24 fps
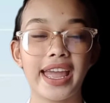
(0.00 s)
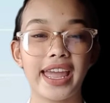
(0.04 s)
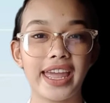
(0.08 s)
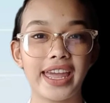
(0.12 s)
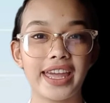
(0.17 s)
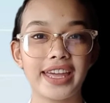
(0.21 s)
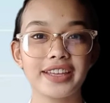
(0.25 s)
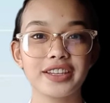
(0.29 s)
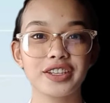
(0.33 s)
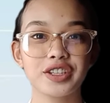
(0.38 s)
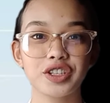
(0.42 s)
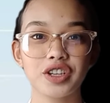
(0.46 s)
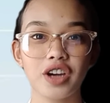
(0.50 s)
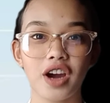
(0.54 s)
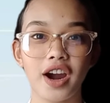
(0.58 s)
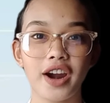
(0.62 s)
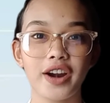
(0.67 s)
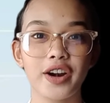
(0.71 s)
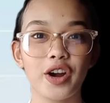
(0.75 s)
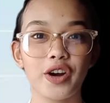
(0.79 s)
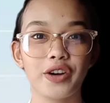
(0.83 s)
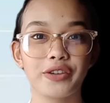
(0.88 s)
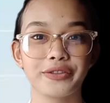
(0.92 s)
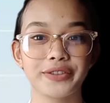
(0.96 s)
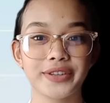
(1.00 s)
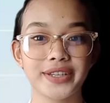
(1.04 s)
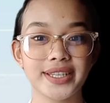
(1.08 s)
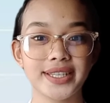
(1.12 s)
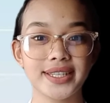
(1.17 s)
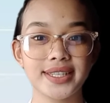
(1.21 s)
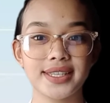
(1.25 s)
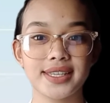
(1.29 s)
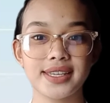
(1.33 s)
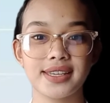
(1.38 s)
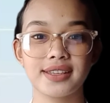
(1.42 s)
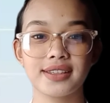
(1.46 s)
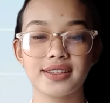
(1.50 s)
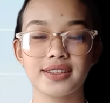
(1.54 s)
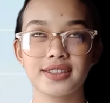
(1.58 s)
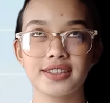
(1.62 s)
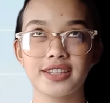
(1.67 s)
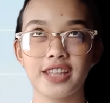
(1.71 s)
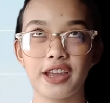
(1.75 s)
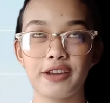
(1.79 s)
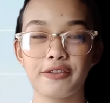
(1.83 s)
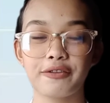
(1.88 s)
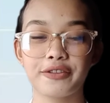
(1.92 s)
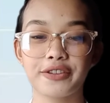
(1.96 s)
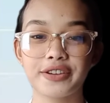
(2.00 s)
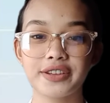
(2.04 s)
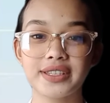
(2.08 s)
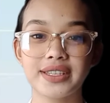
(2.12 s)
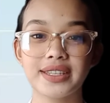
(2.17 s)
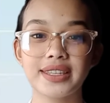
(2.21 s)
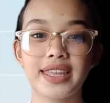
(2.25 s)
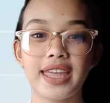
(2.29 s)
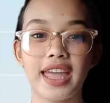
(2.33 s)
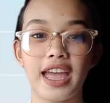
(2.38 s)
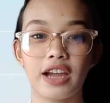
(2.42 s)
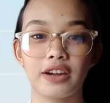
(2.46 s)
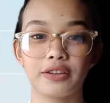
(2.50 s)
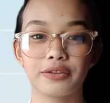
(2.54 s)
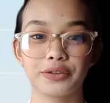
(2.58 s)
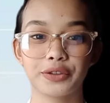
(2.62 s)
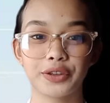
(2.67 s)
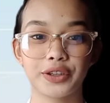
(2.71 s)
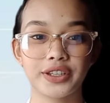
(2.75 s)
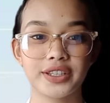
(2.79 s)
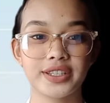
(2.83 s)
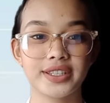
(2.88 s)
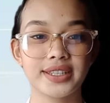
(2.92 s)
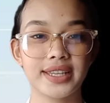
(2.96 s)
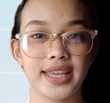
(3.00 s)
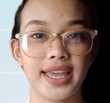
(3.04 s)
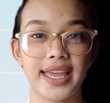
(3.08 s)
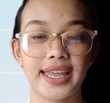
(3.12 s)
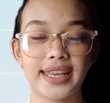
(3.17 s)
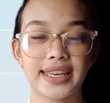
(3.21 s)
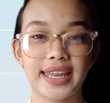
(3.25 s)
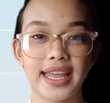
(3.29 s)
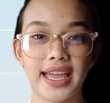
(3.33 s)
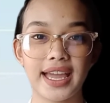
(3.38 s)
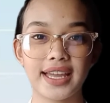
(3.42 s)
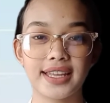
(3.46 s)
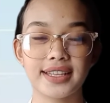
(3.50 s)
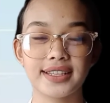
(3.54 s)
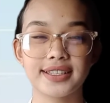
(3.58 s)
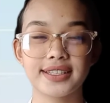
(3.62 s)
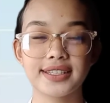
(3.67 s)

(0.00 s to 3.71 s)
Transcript: HR oversees diversity efforts, and at